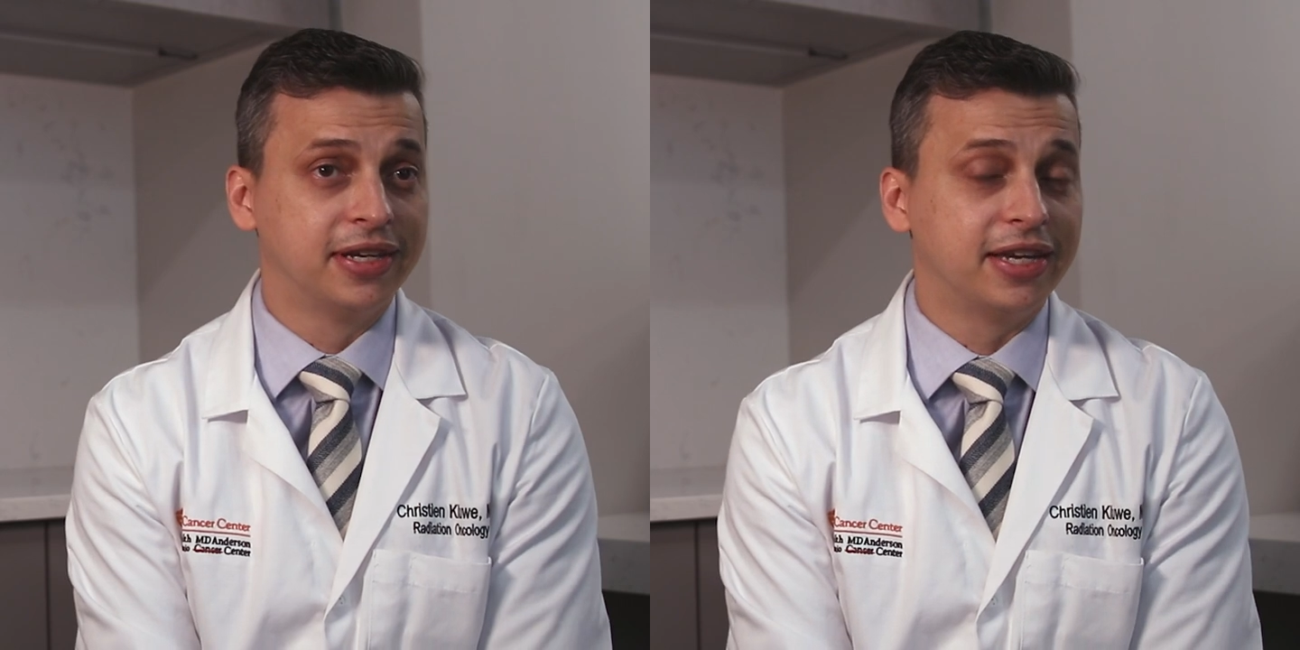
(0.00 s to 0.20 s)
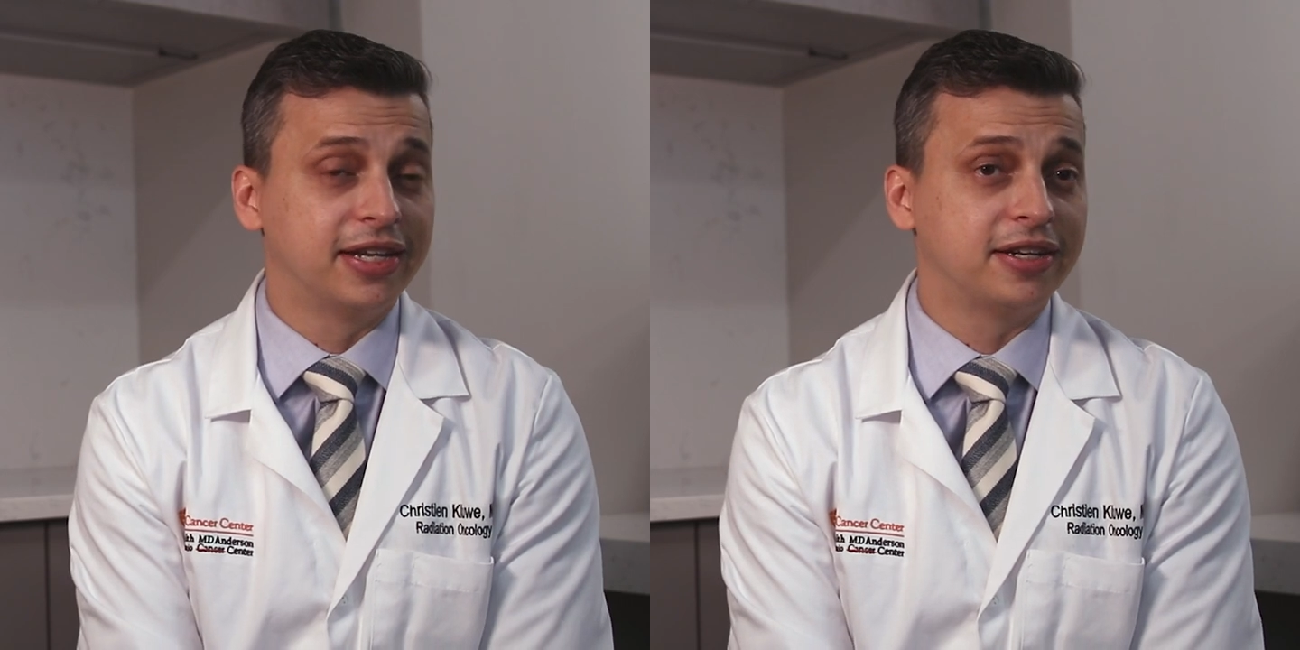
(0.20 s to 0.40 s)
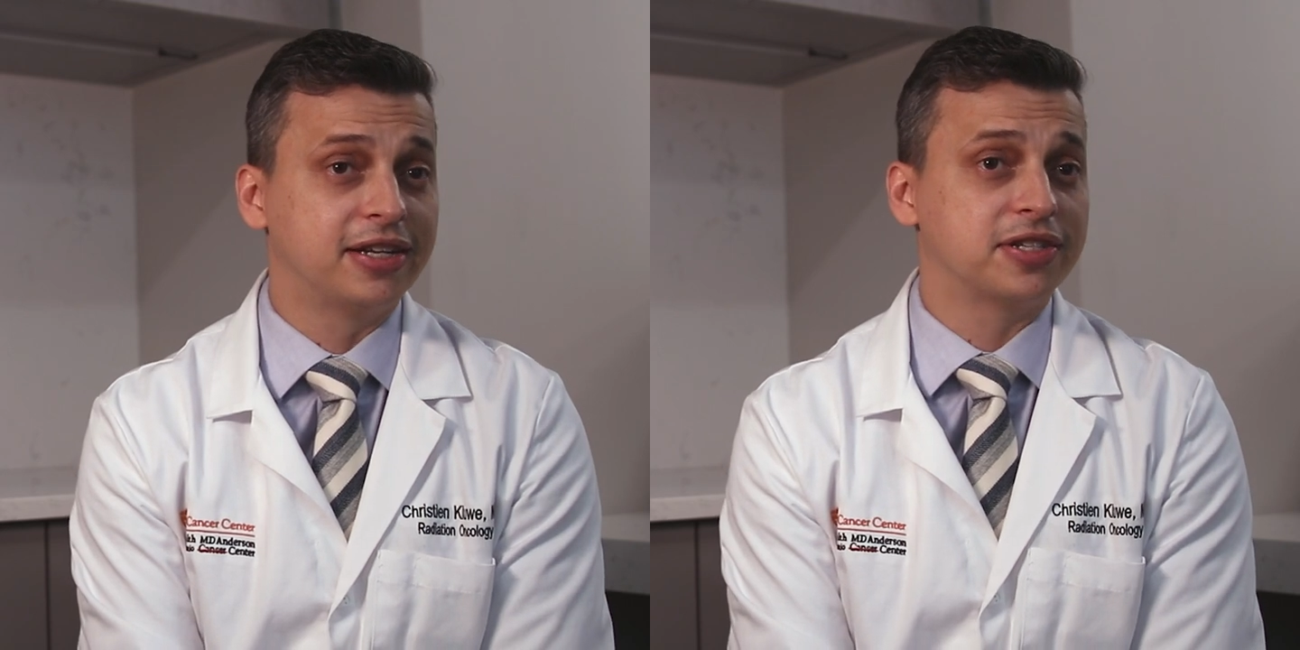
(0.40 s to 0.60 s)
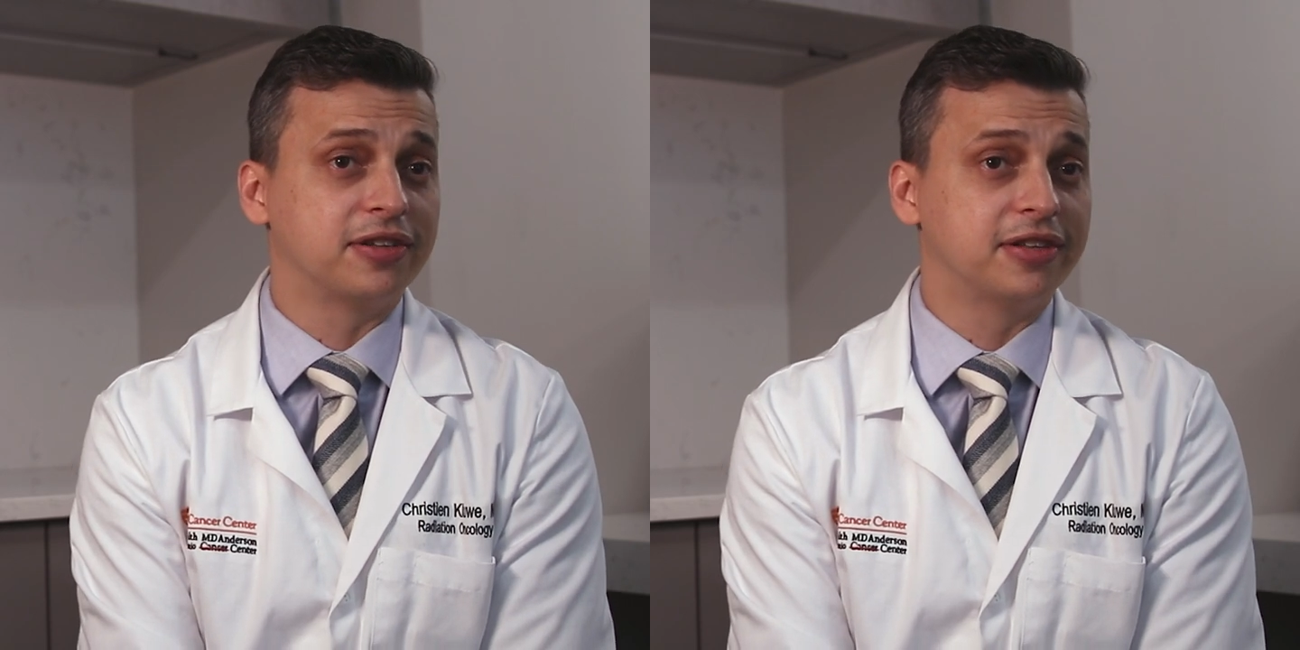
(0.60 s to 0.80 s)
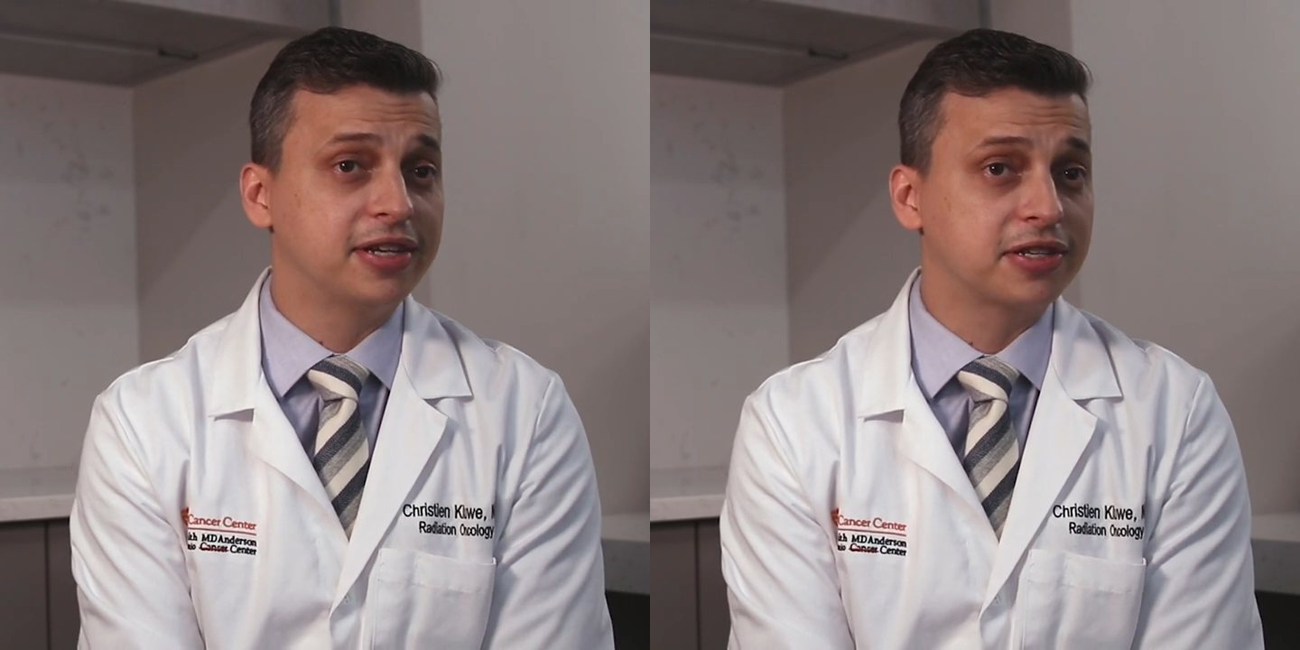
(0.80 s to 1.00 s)
In addition
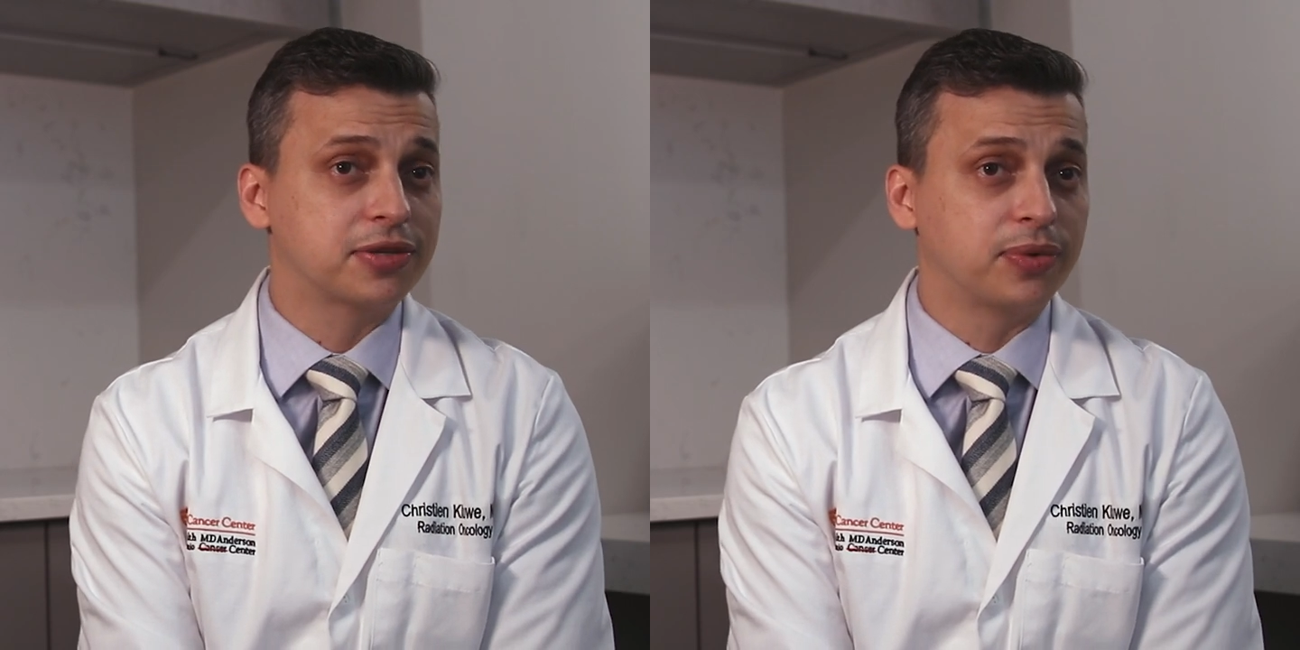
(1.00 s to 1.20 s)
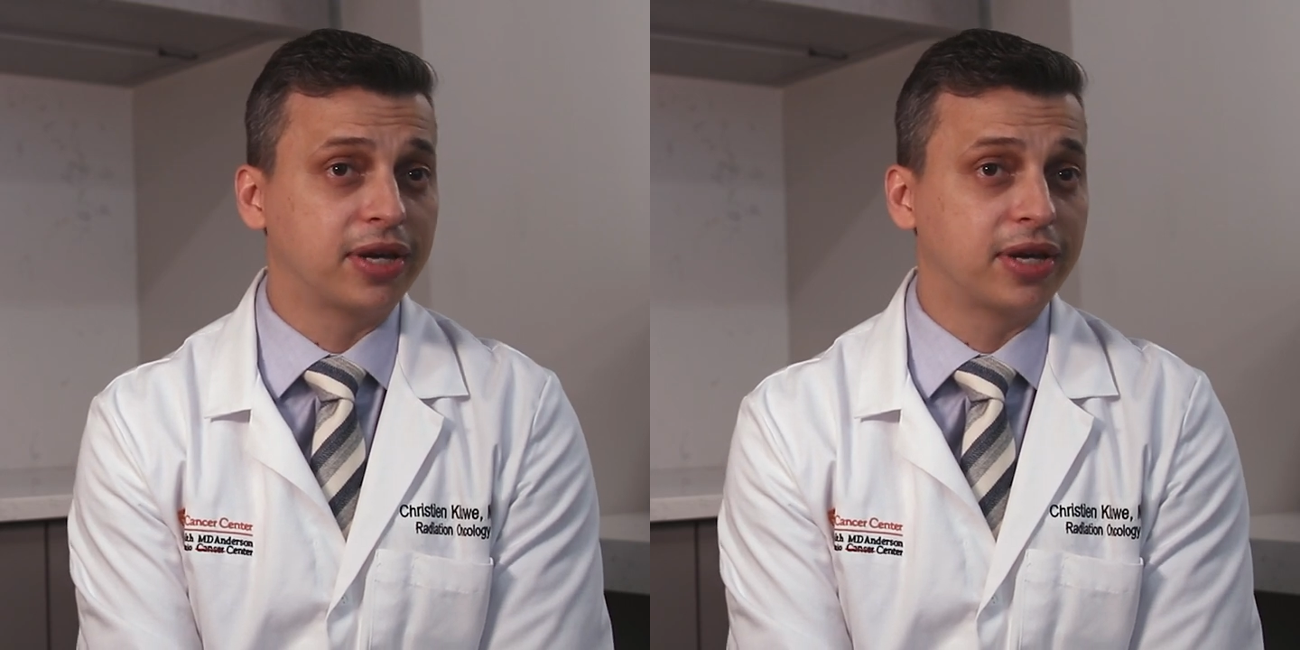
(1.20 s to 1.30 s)
to this,